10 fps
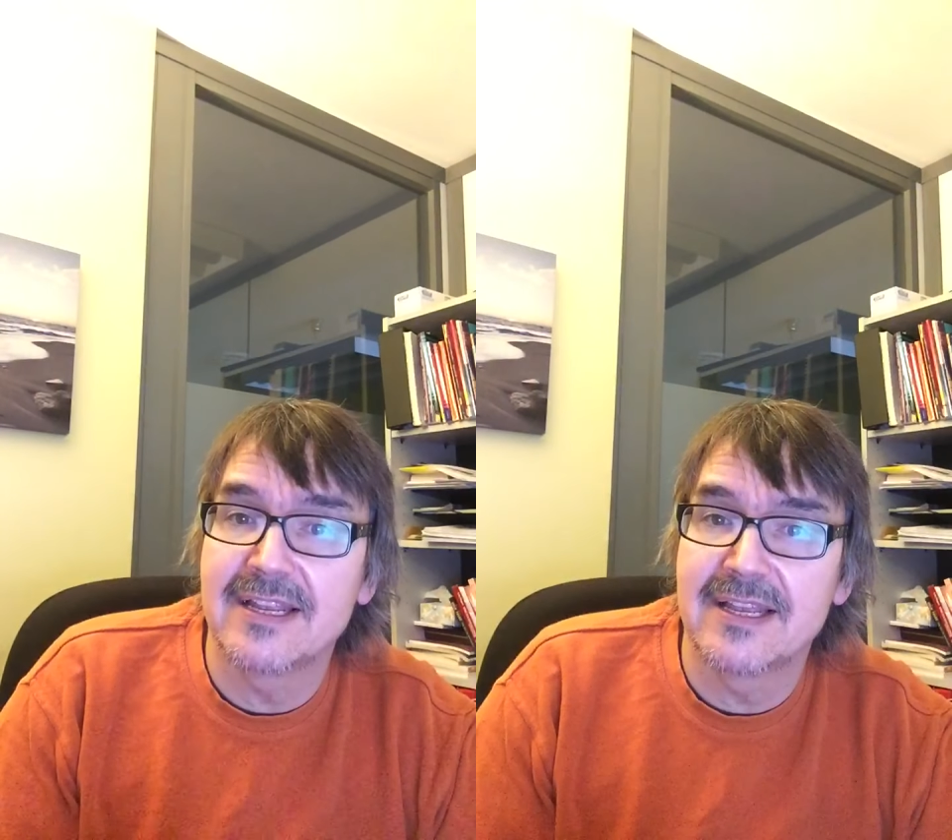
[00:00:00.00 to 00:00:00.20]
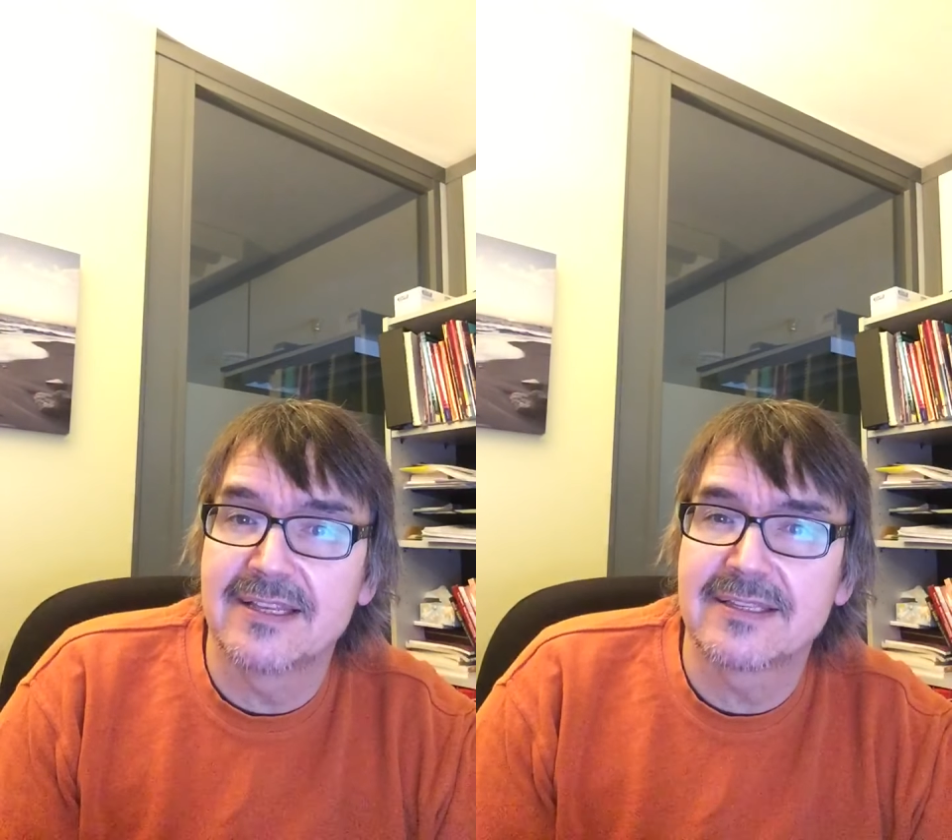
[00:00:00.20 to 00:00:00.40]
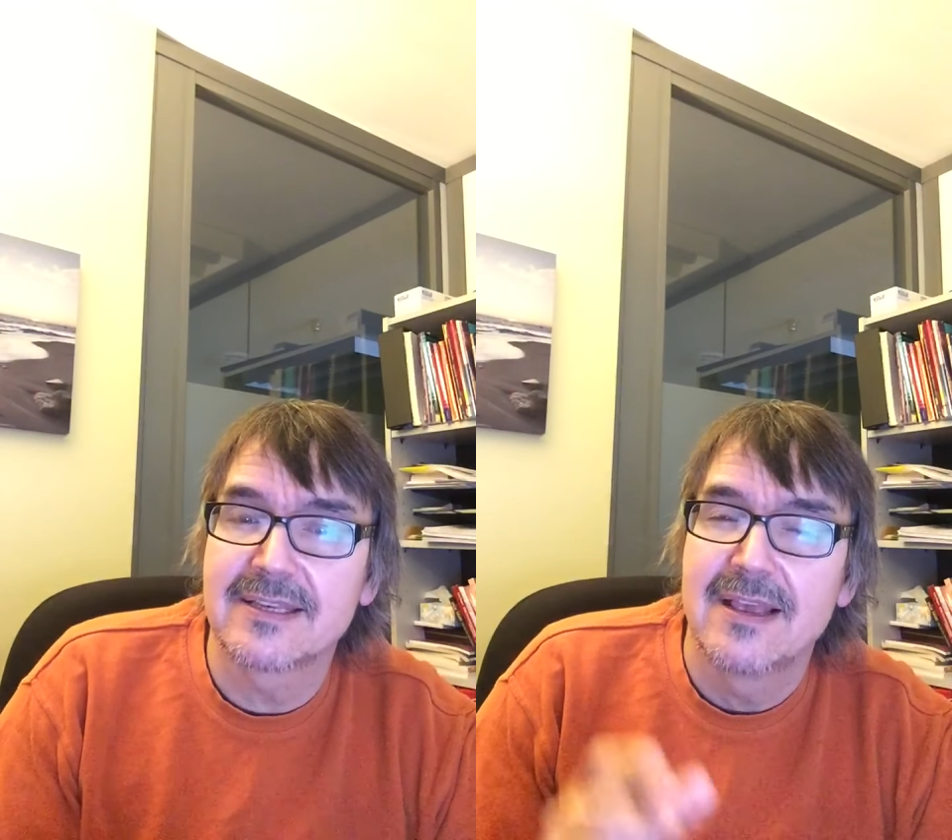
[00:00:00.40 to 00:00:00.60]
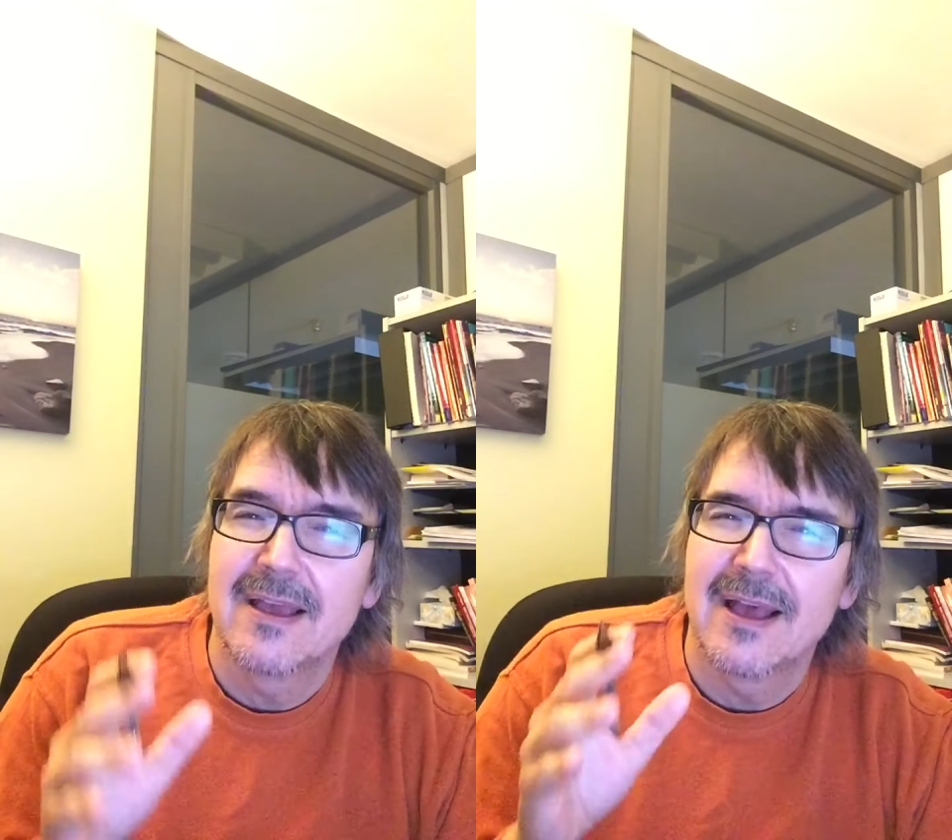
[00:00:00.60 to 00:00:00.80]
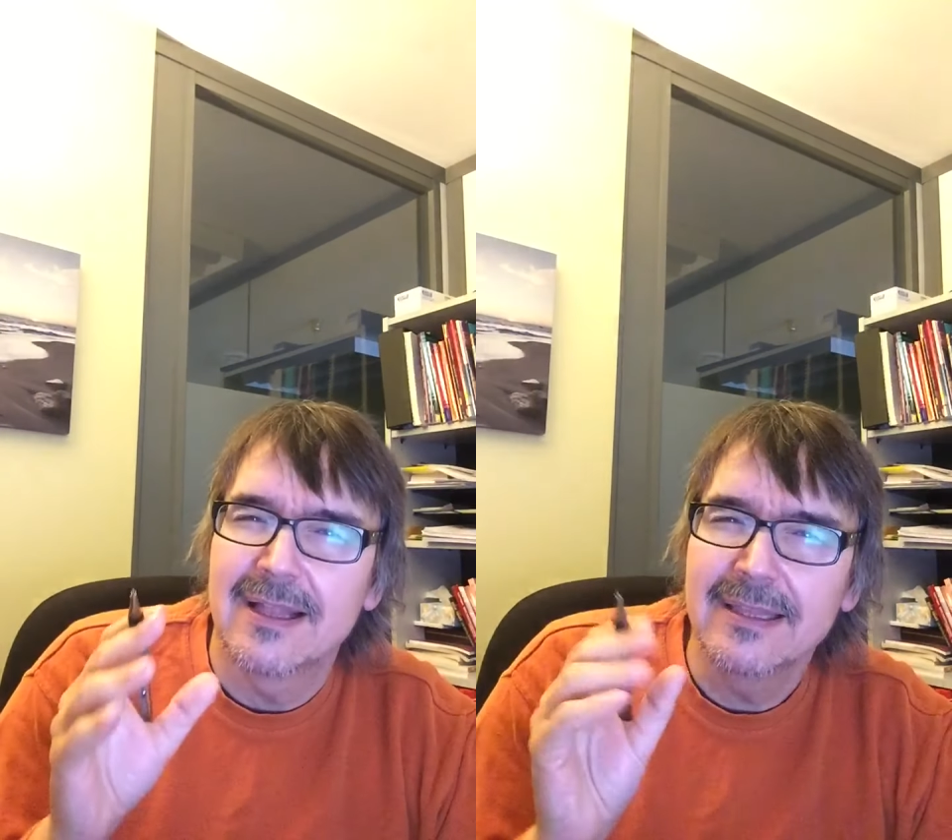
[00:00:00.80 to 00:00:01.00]
is
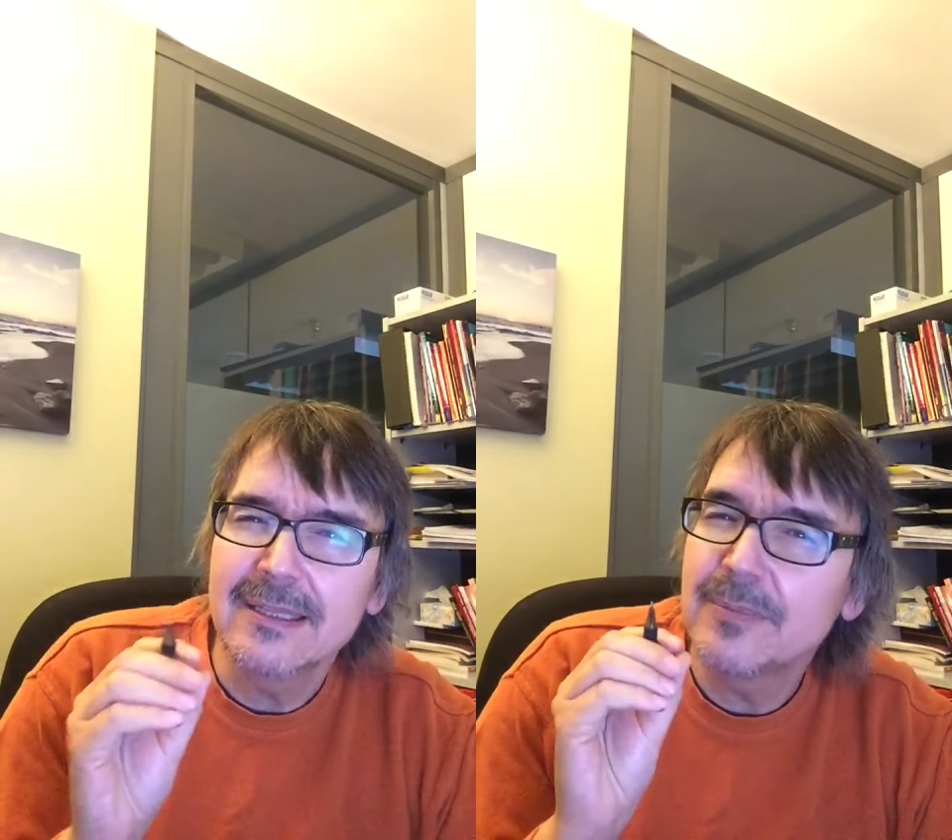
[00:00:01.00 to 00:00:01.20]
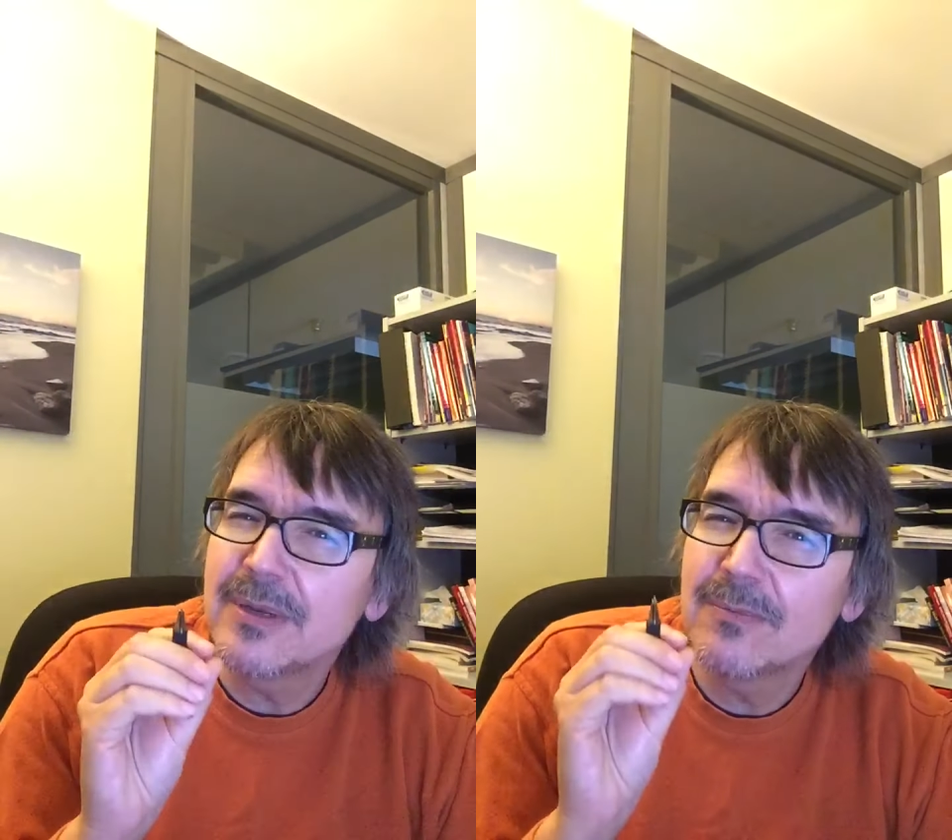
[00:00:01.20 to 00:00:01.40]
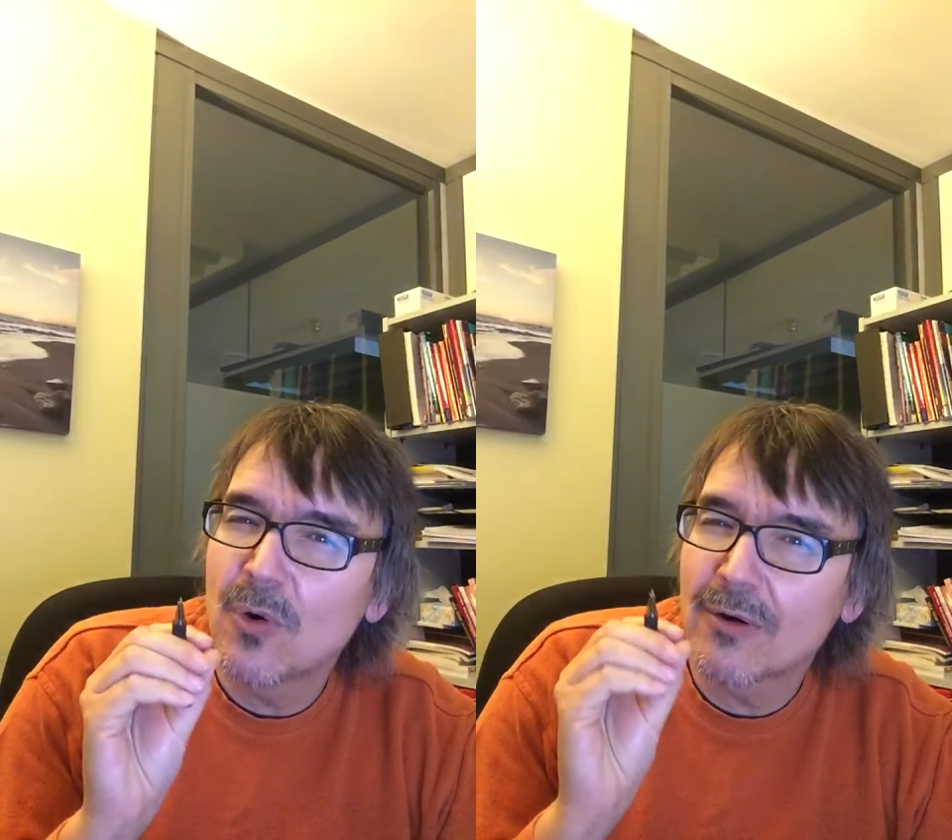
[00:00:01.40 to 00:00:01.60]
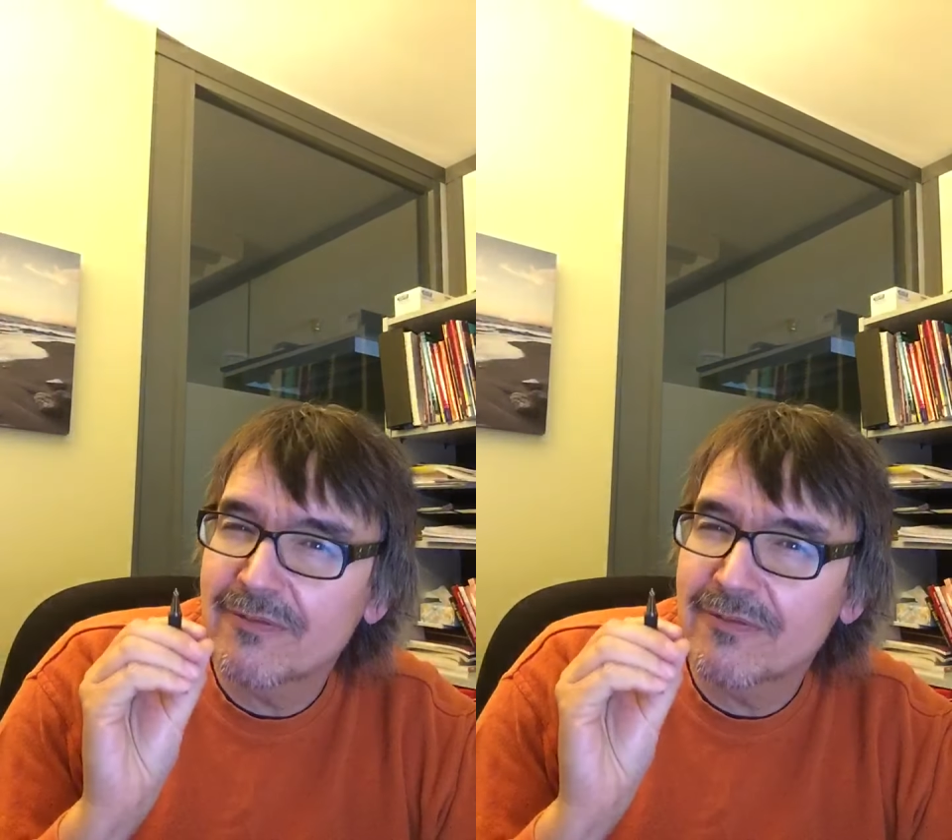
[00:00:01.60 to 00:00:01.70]
a little bit more